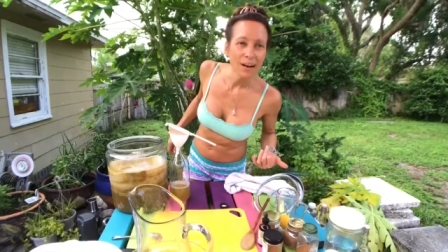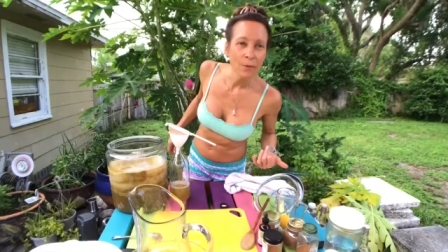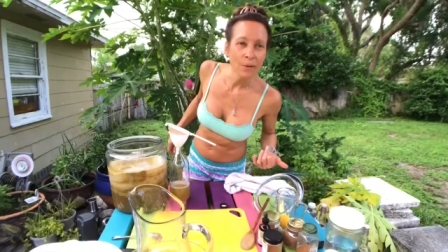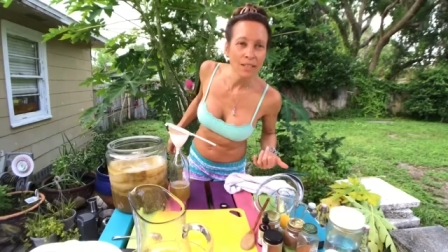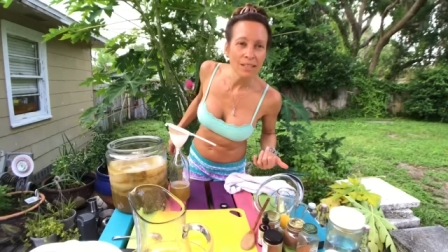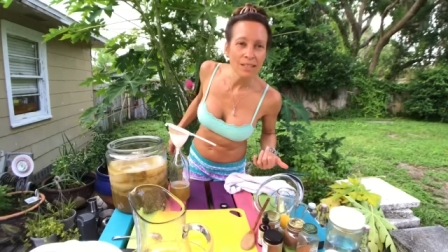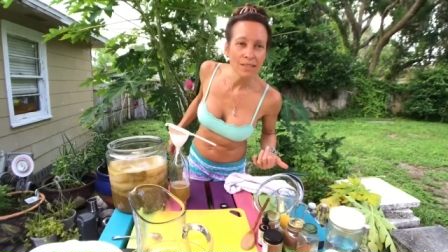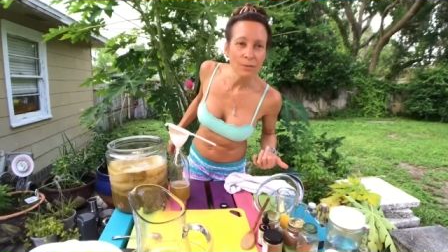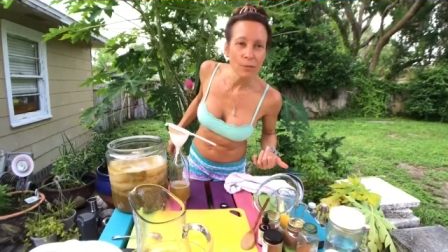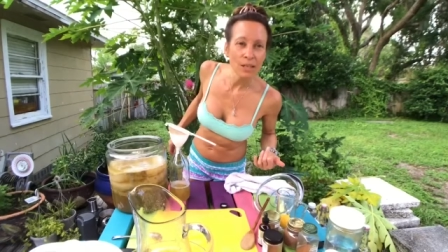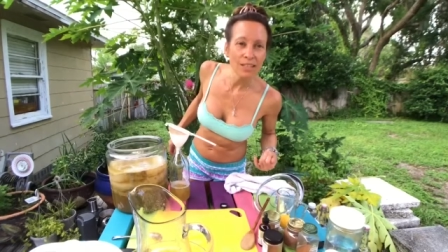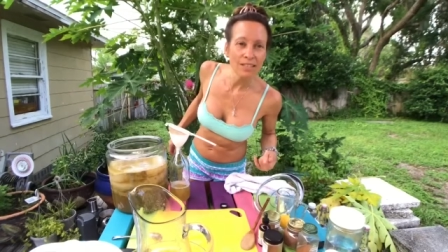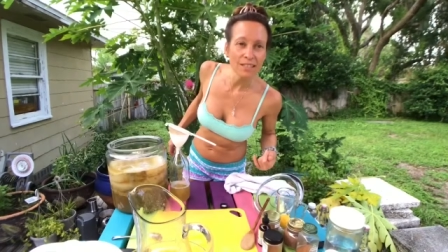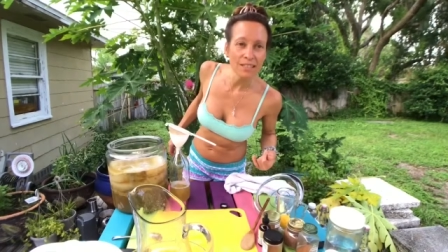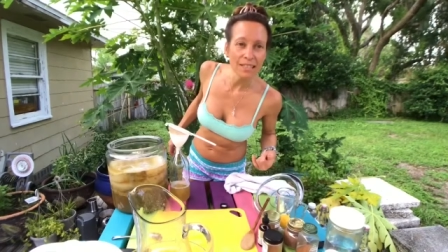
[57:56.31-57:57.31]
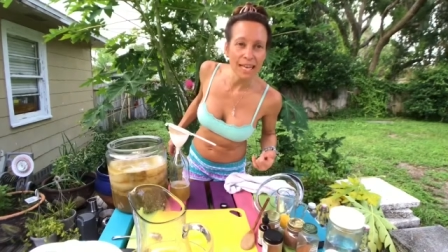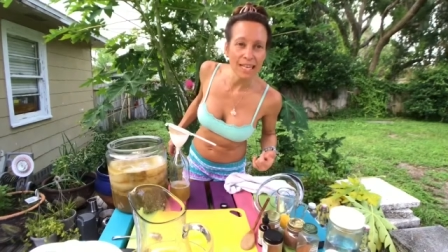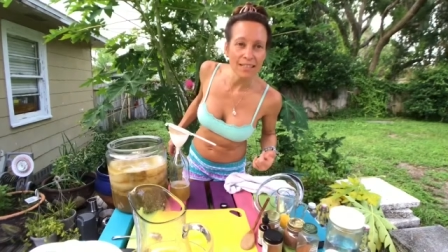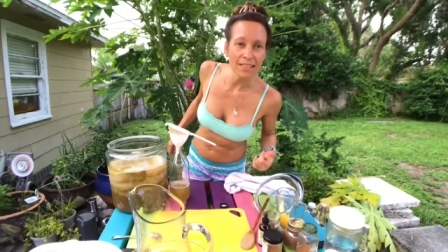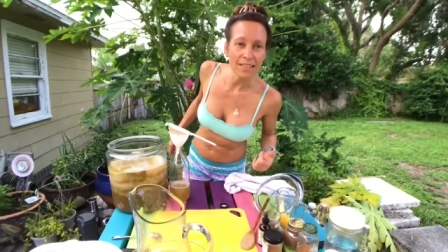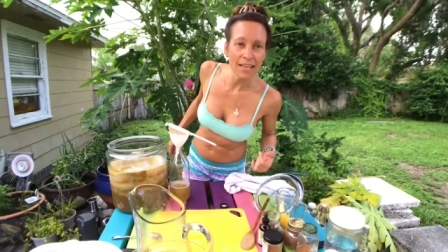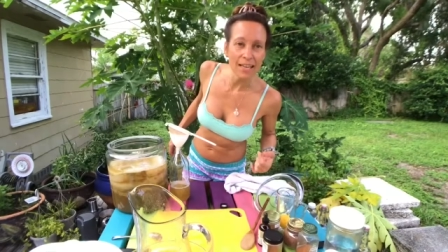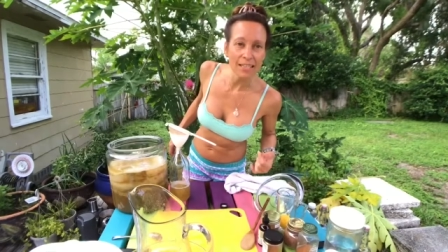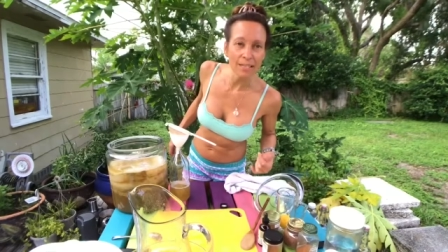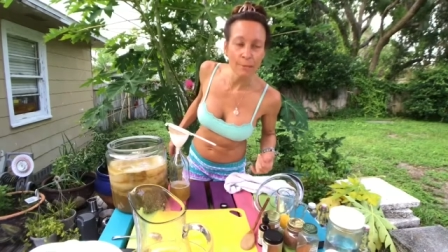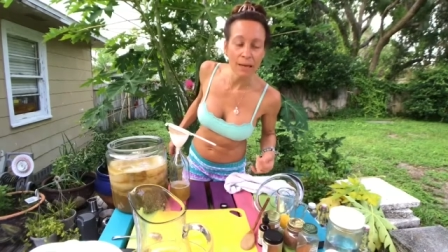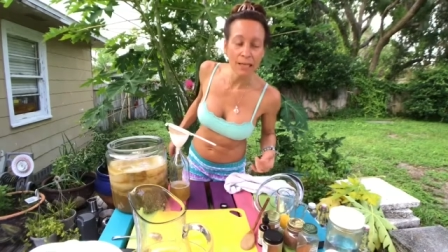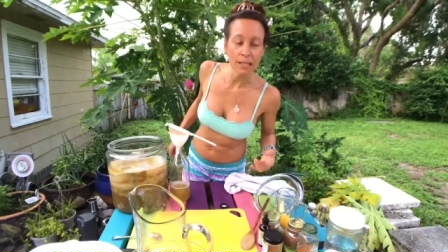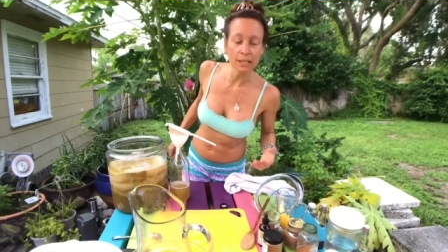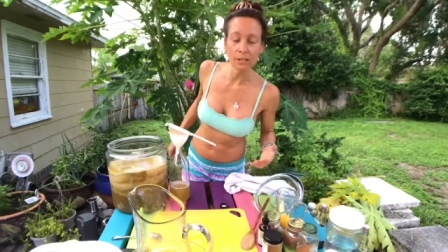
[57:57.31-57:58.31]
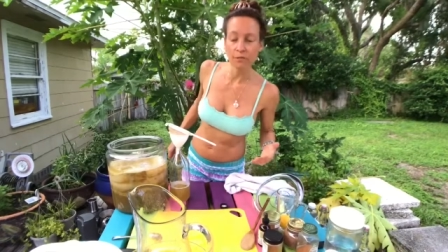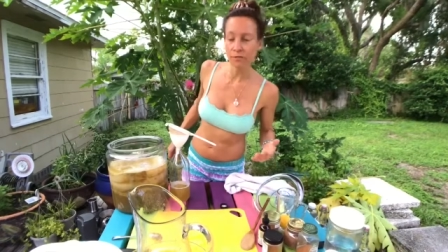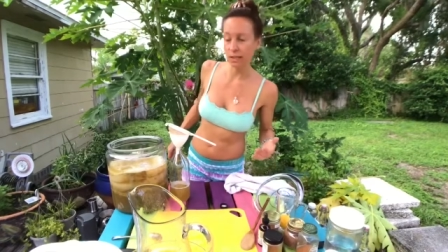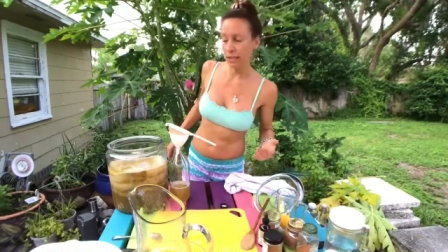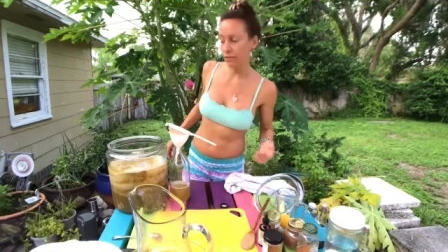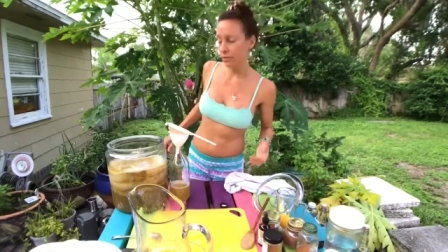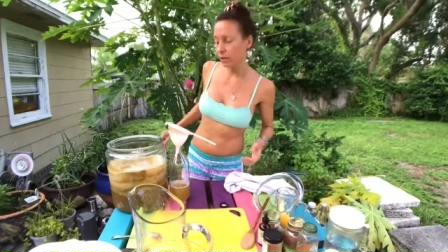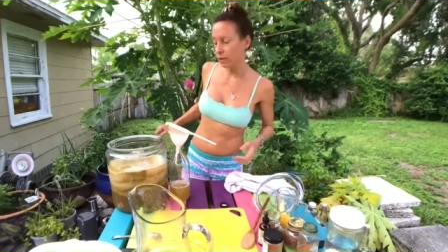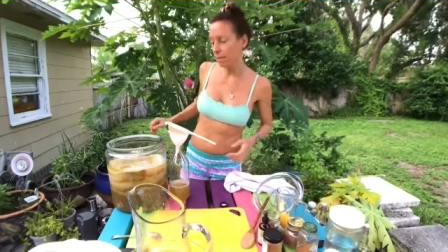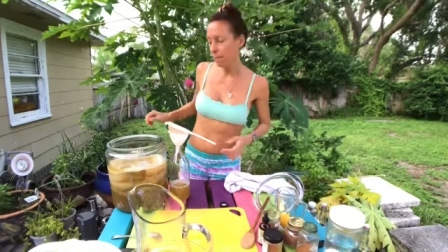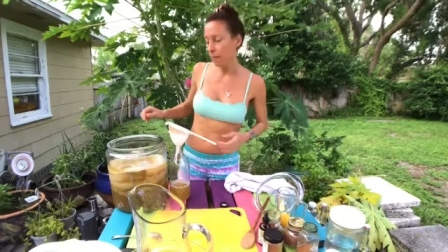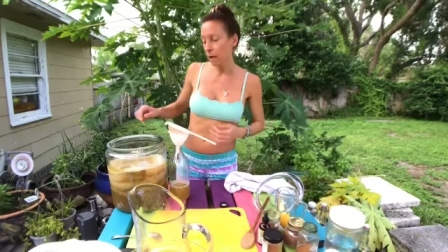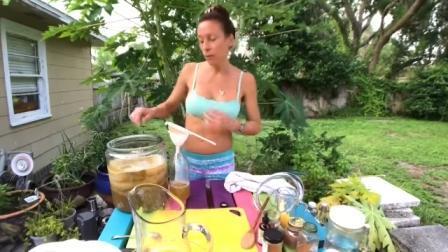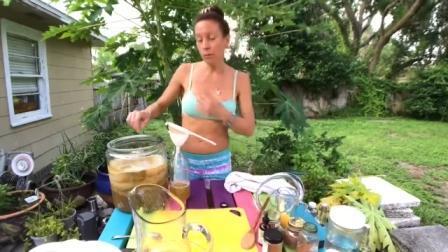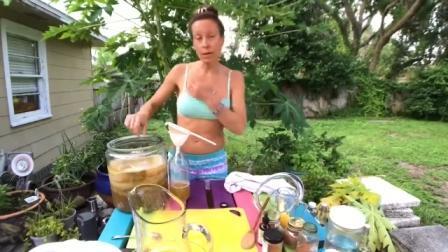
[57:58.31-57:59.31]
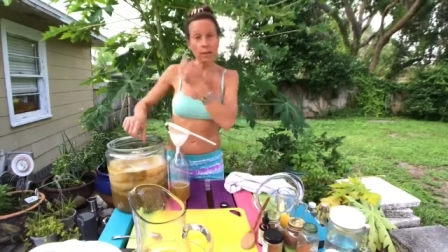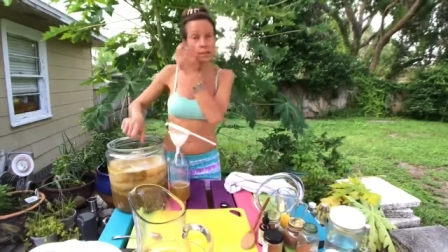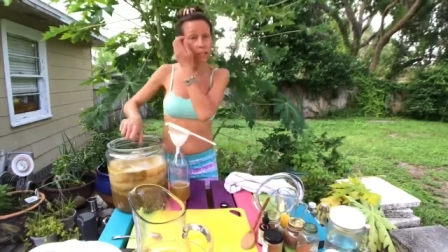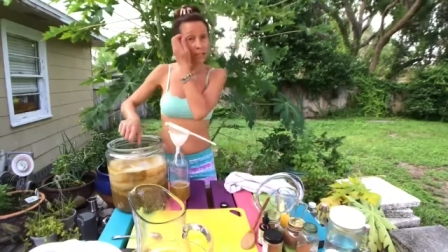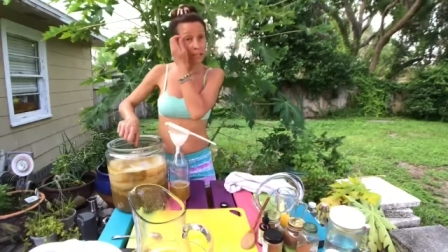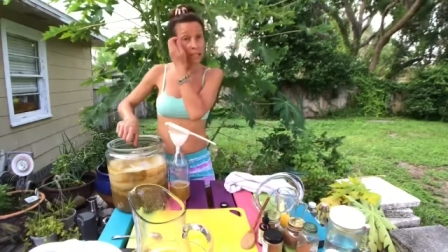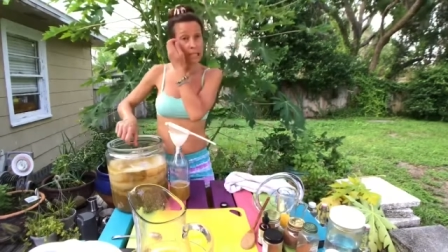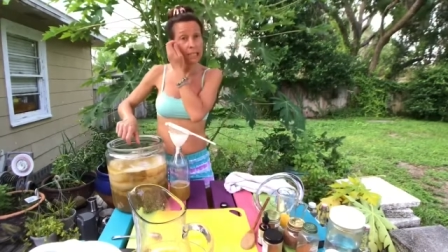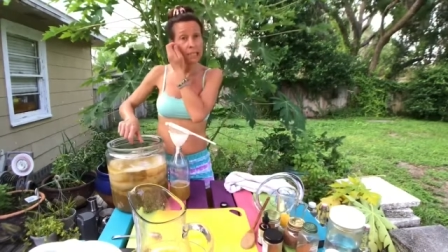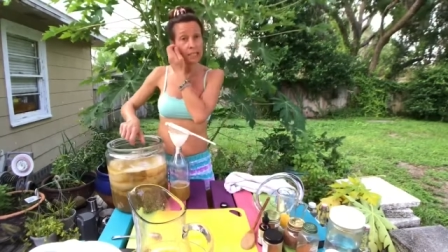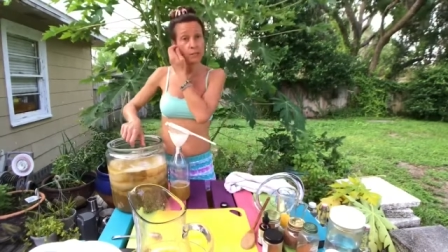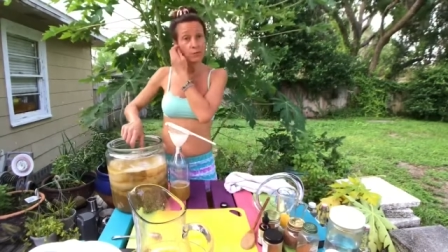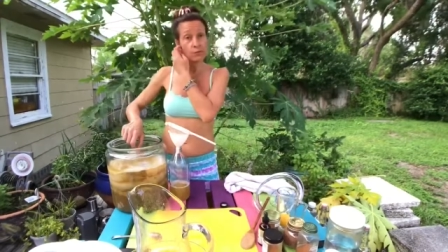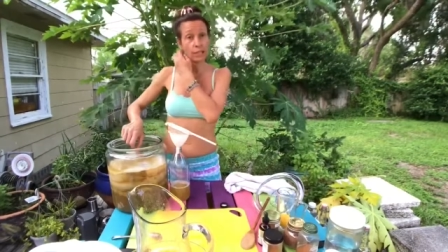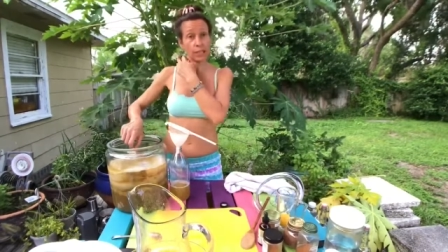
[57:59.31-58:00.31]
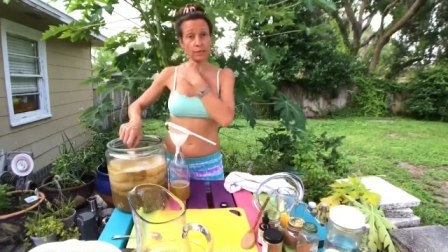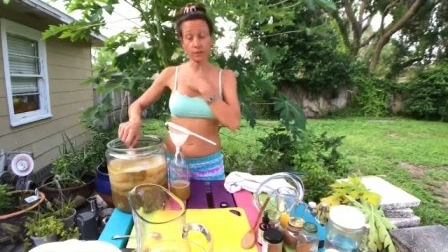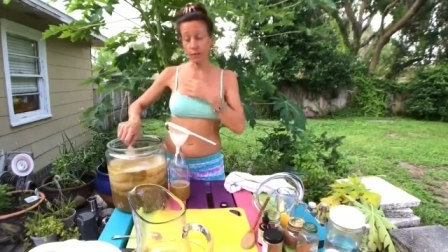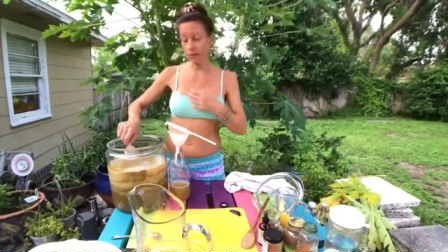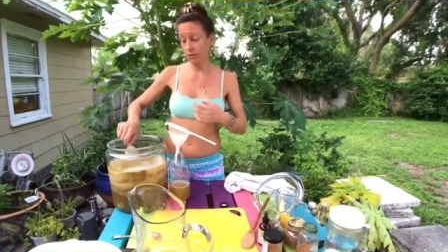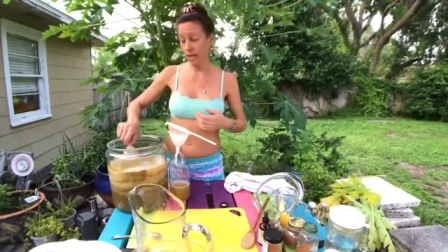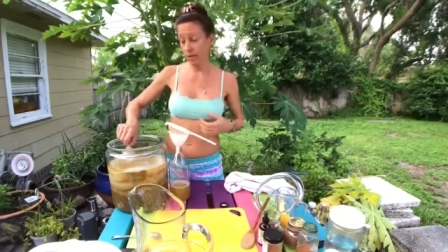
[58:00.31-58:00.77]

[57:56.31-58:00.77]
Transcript: What what does it taste like? Depending on the flavor. Well, the tea flavor, if